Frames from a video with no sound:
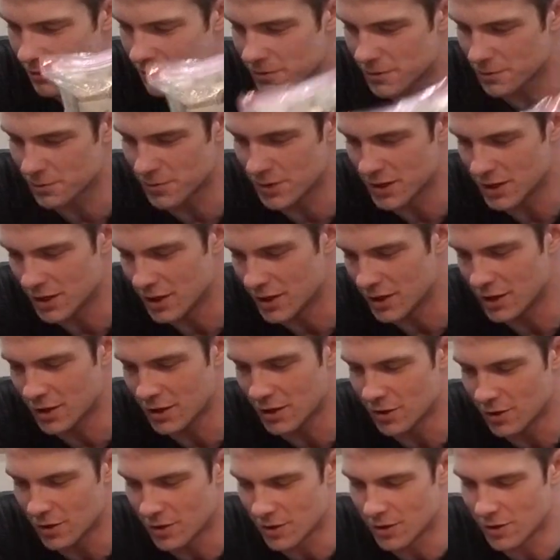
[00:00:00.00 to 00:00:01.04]
from a
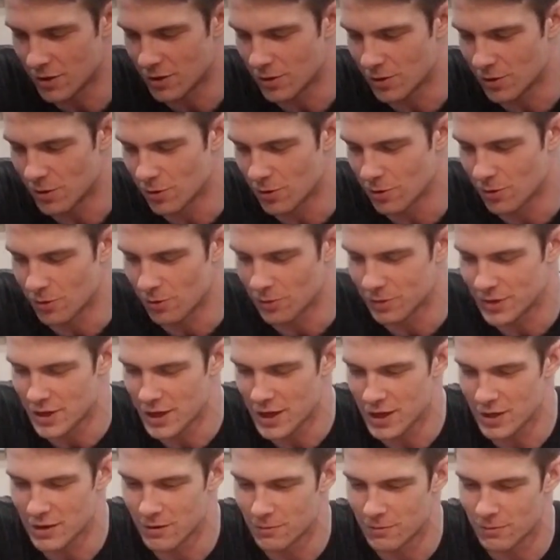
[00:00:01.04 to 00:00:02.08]
whole
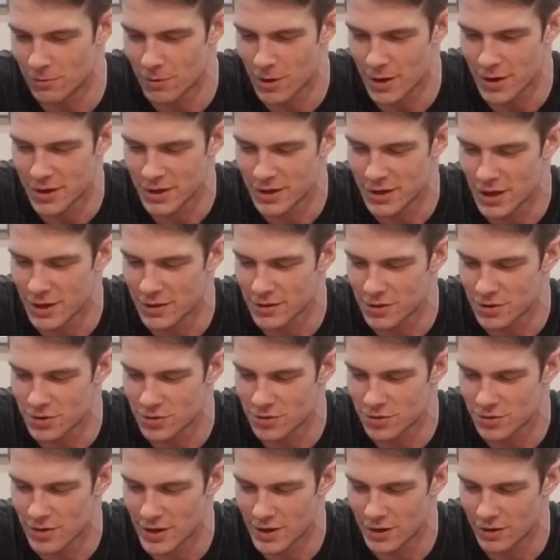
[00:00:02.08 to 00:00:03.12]
day of running down the
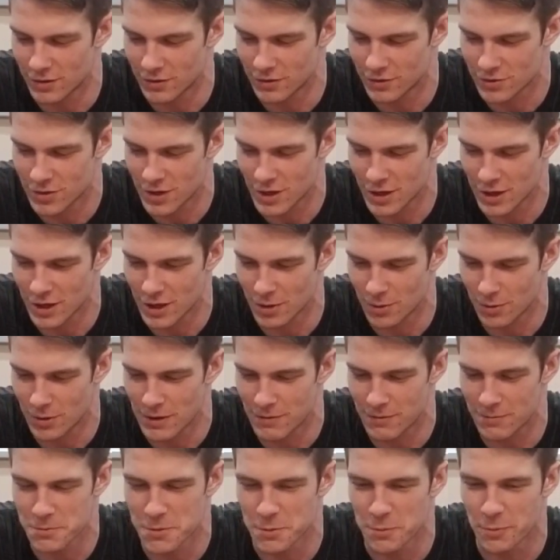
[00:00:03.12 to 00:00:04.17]
trail, trying to get away
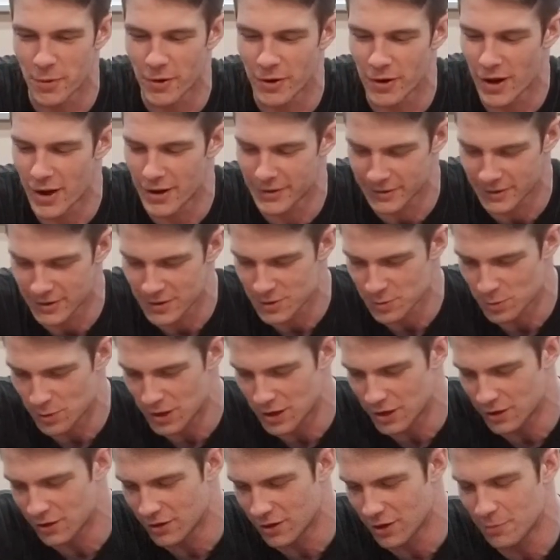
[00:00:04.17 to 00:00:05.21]
from the marauders,
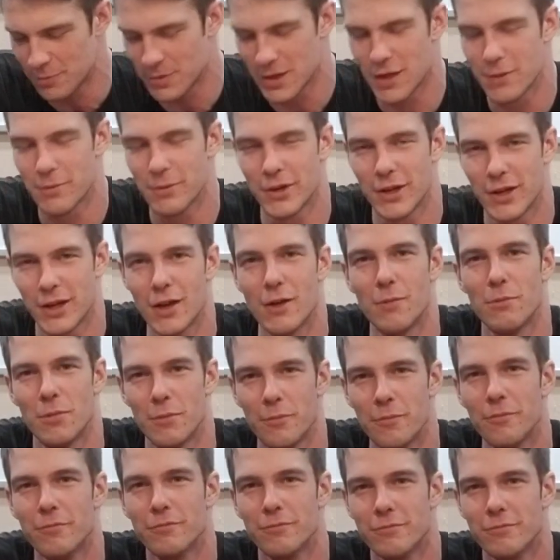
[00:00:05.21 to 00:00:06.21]
well, I'll be able to help them.